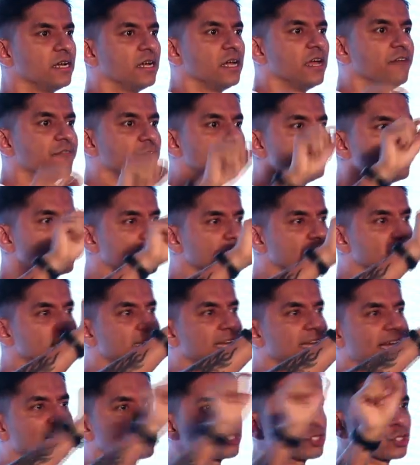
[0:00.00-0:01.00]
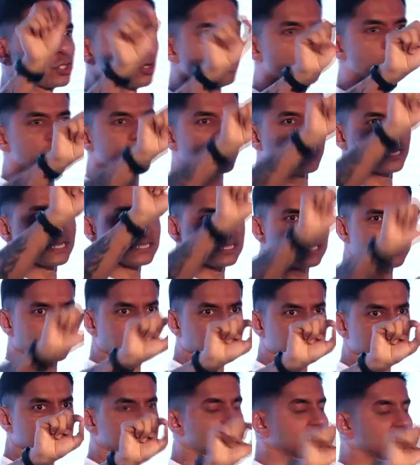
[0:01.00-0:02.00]
If you can attach the word
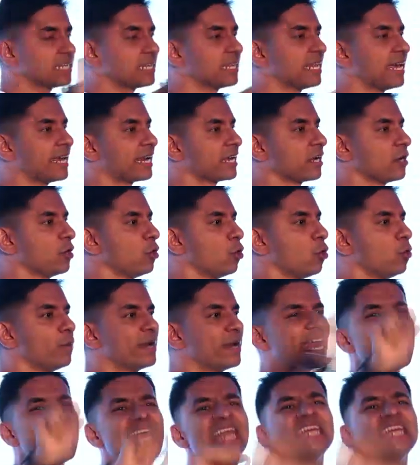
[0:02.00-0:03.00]
acceptance and letting go with any